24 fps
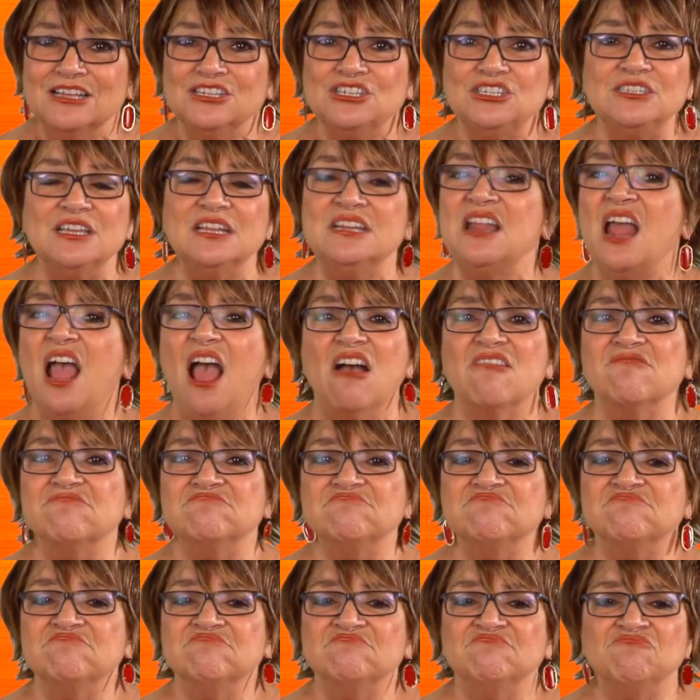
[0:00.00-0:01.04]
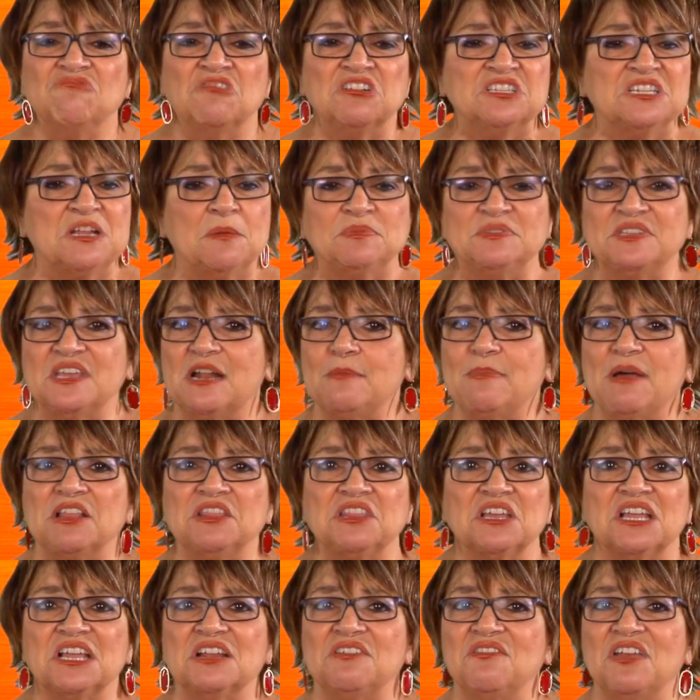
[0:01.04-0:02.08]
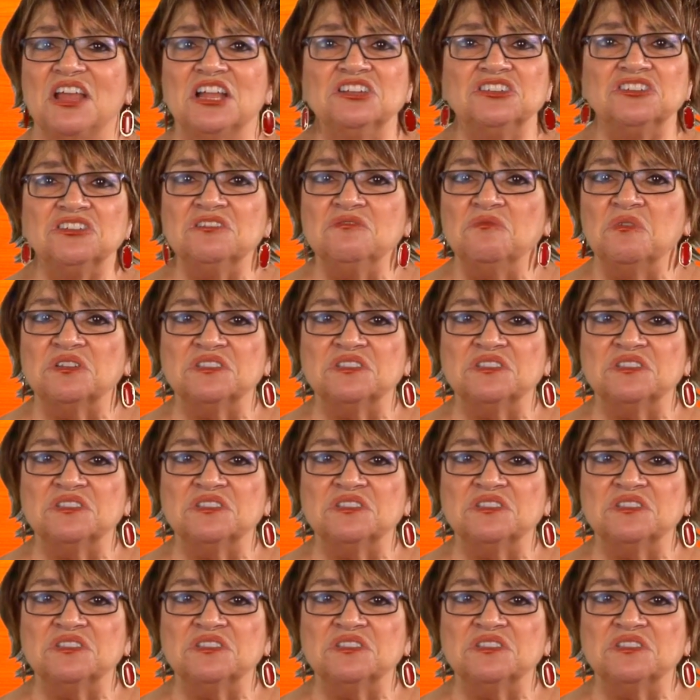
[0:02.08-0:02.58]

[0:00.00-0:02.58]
She said no. No. Wasn't upset about the convention,